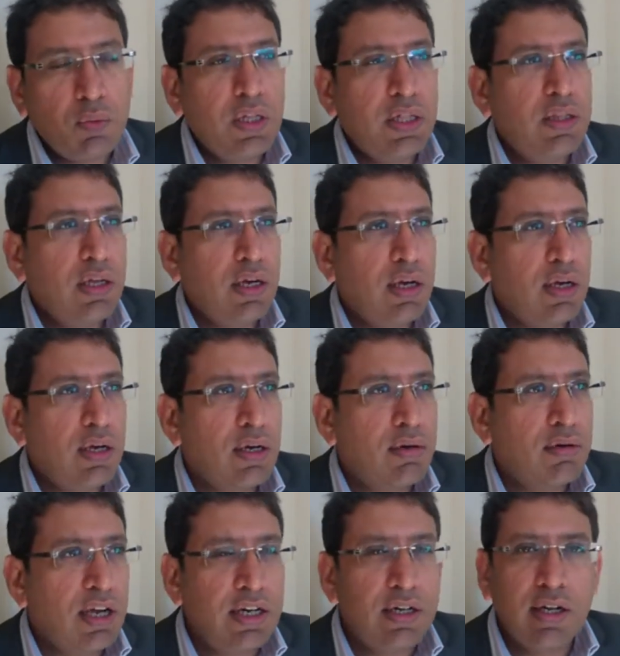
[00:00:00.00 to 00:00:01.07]
with
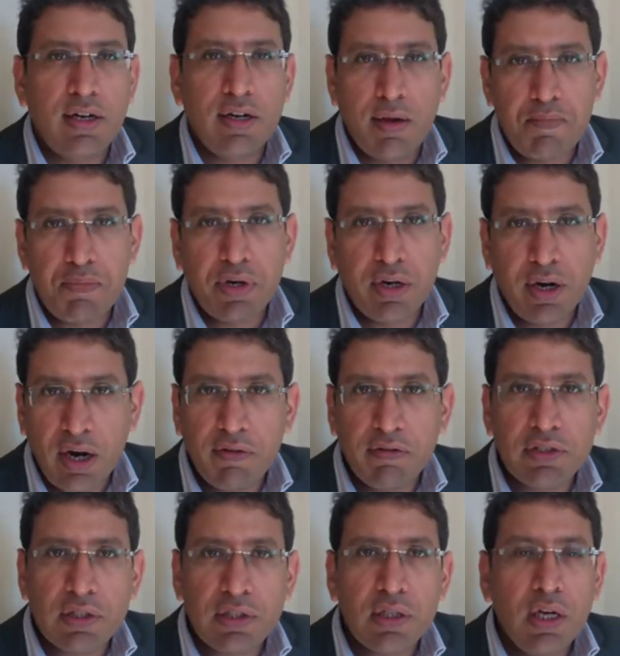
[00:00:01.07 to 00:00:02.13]
great contemporary
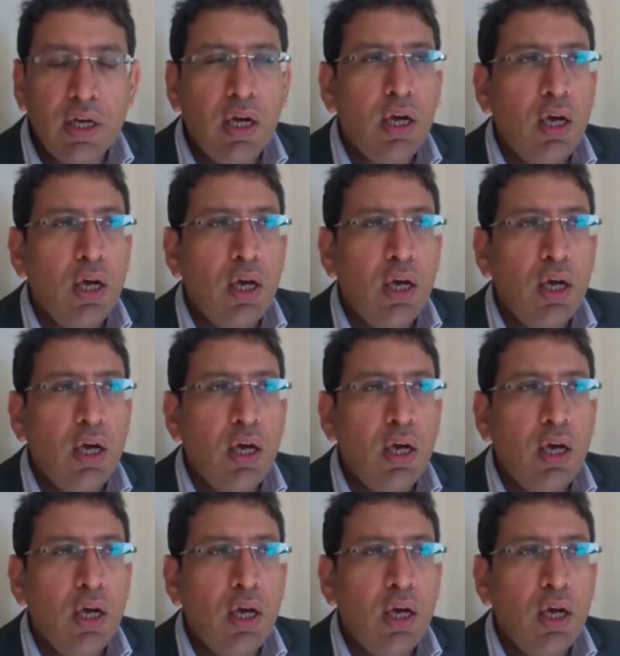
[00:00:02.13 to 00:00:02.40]
relevance,